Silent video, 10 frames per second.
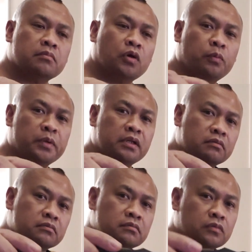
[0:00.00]

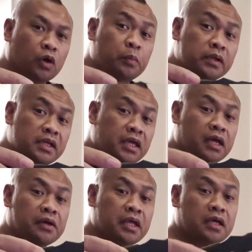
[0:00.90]
openly
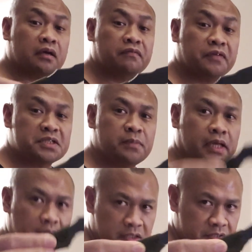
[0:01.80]
carrying a fixed
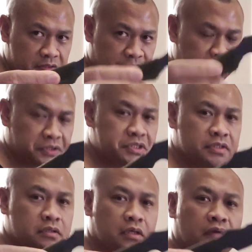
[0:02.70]
blade, this is the
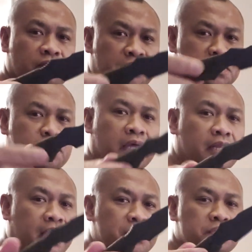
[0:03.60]
first fixed
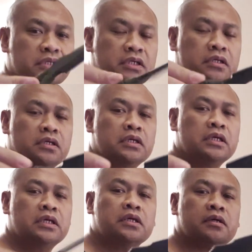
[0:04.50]
blade I actually
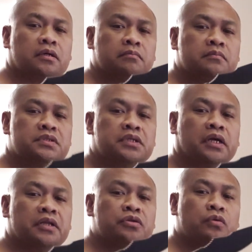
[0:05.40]

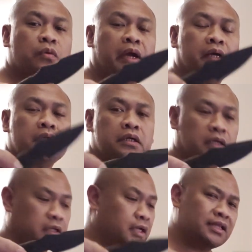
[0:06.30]
started to wear.
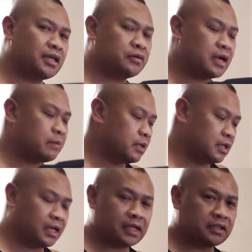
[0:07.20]
Not the karambit.
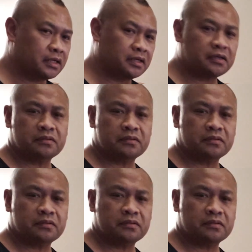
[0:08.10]
I got the